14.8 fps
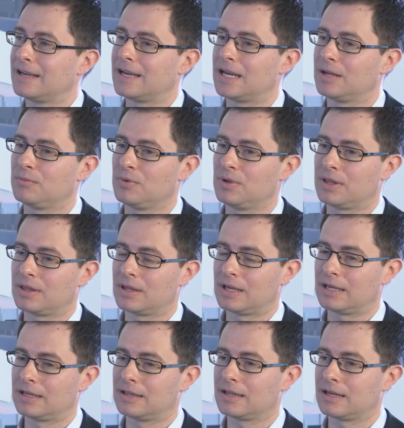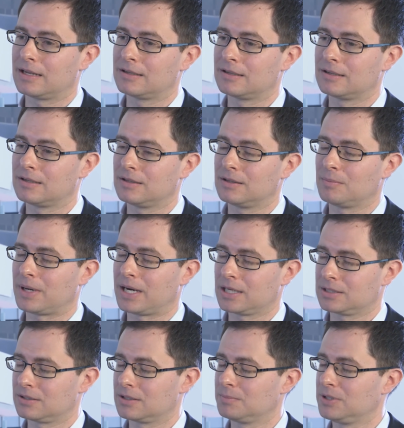and we think that the
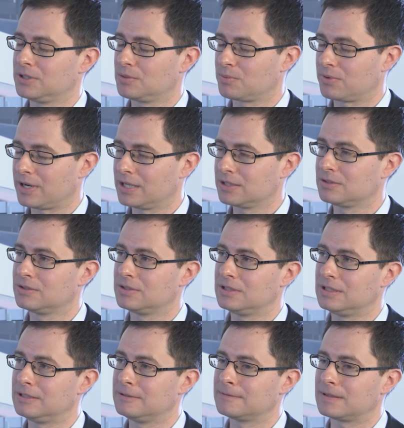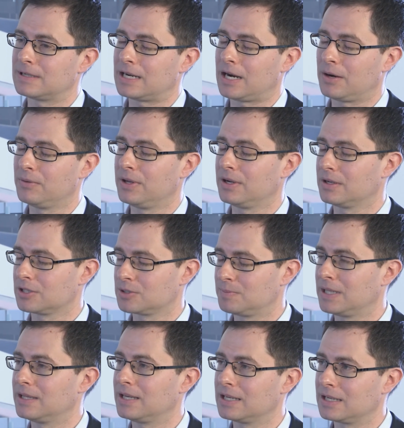market is going to be surprised to see how they're going to
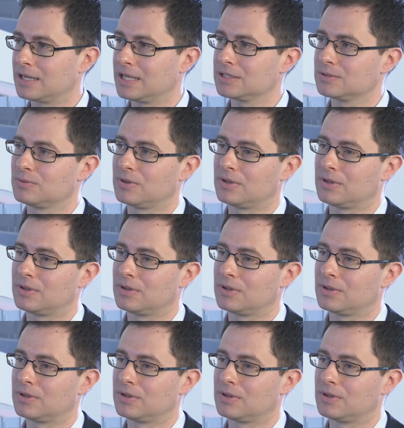spend that cash.